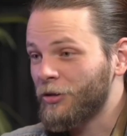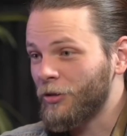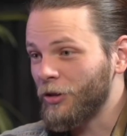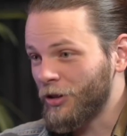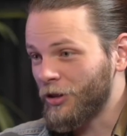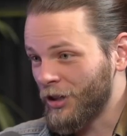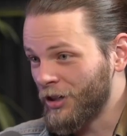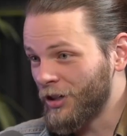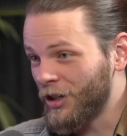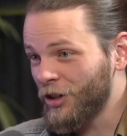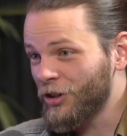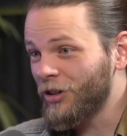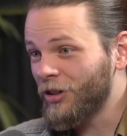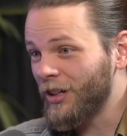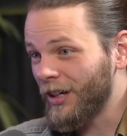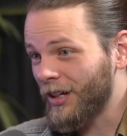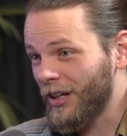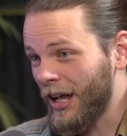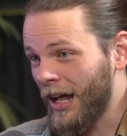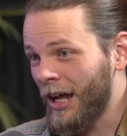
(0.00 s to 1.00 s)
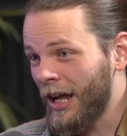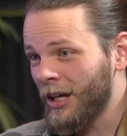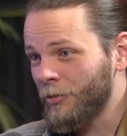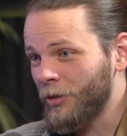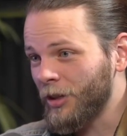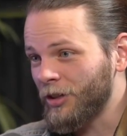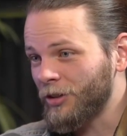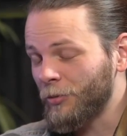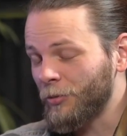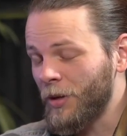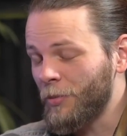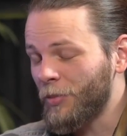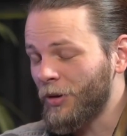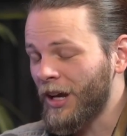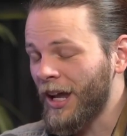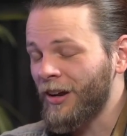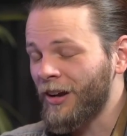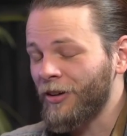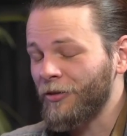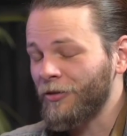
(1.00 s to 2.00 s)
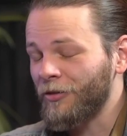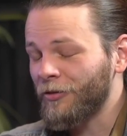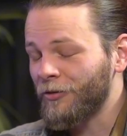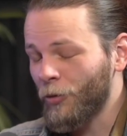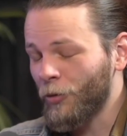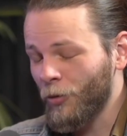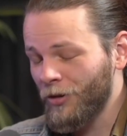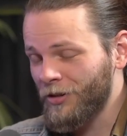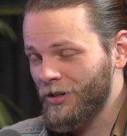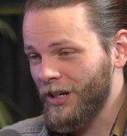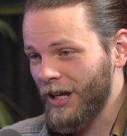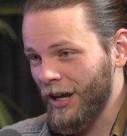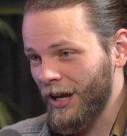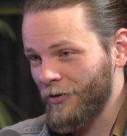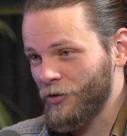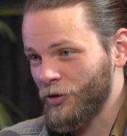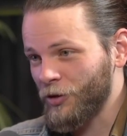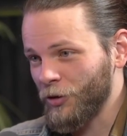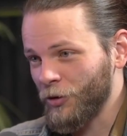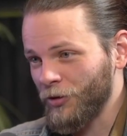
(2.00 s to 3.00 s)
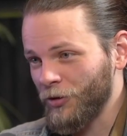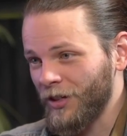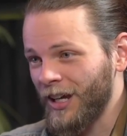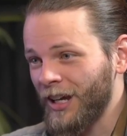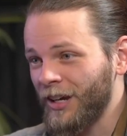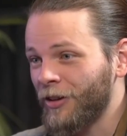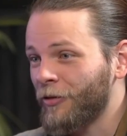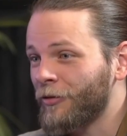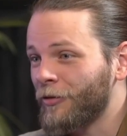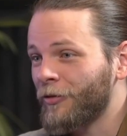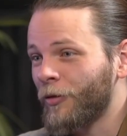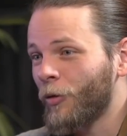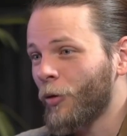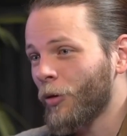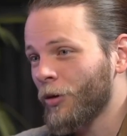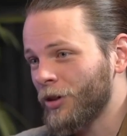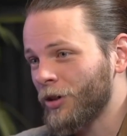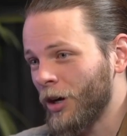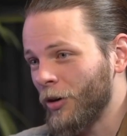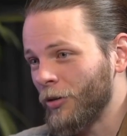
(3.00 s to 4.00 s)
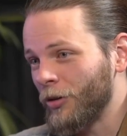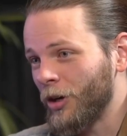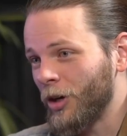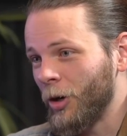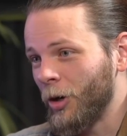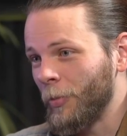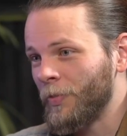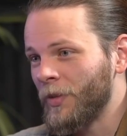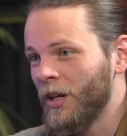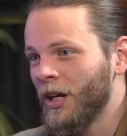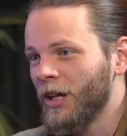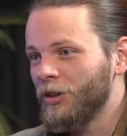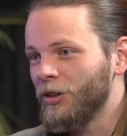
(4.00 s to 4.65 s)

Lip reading: Condition the economy so people cannot afford to have children, cannot afford to own a home.